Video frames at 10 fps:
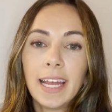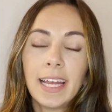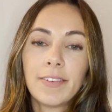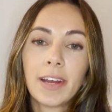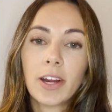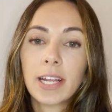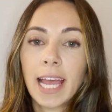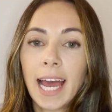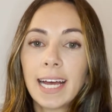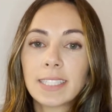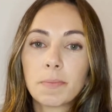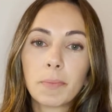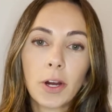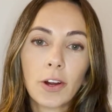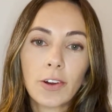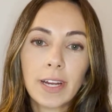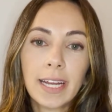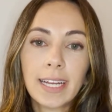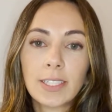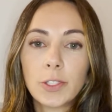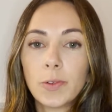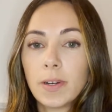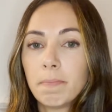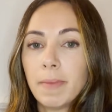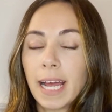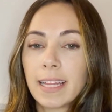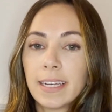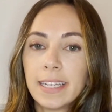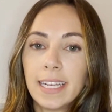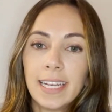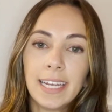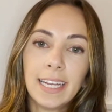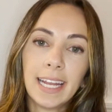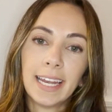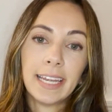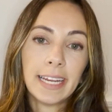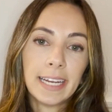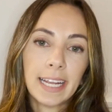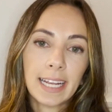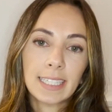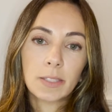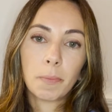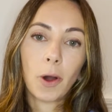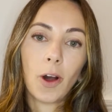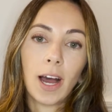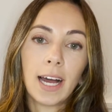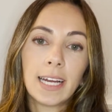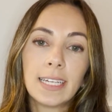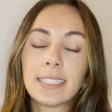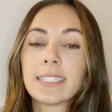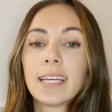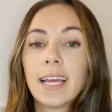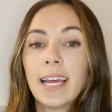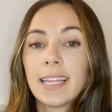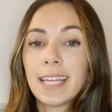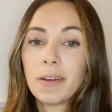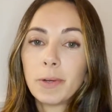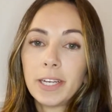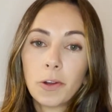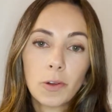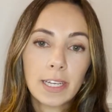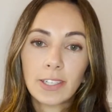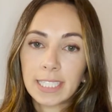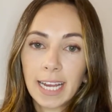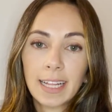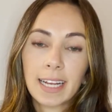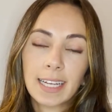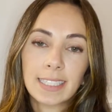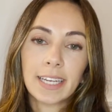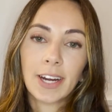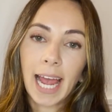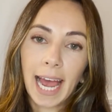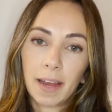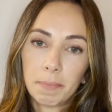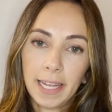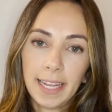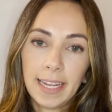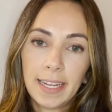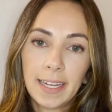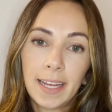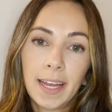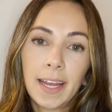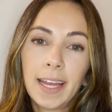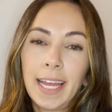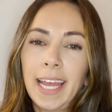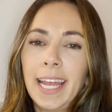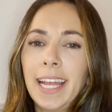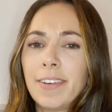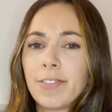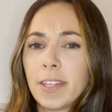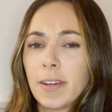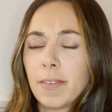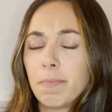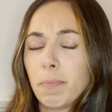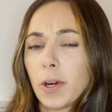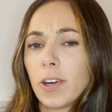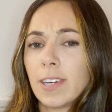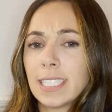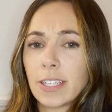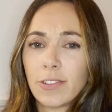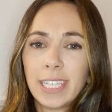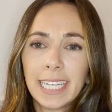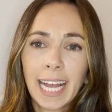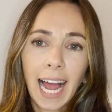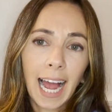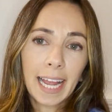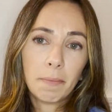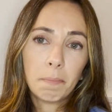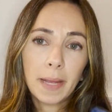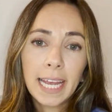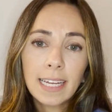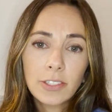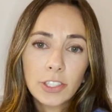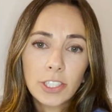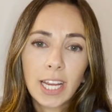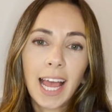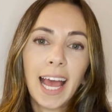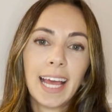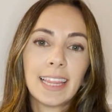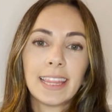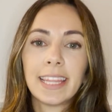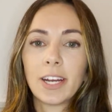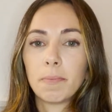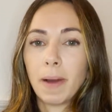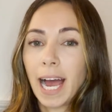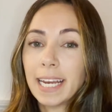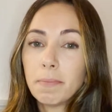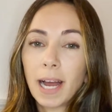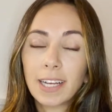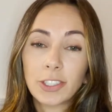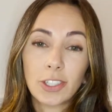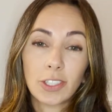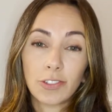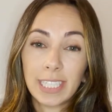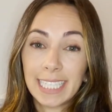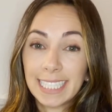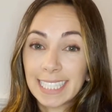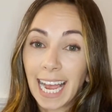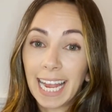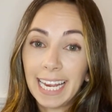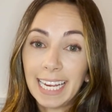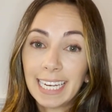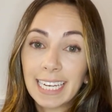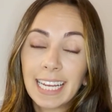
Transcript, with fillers: if our cat's purring to a melody and kneading its paws, then we know they're telling us they're happy. If the purr is a really high pitch and their body posture is really tight,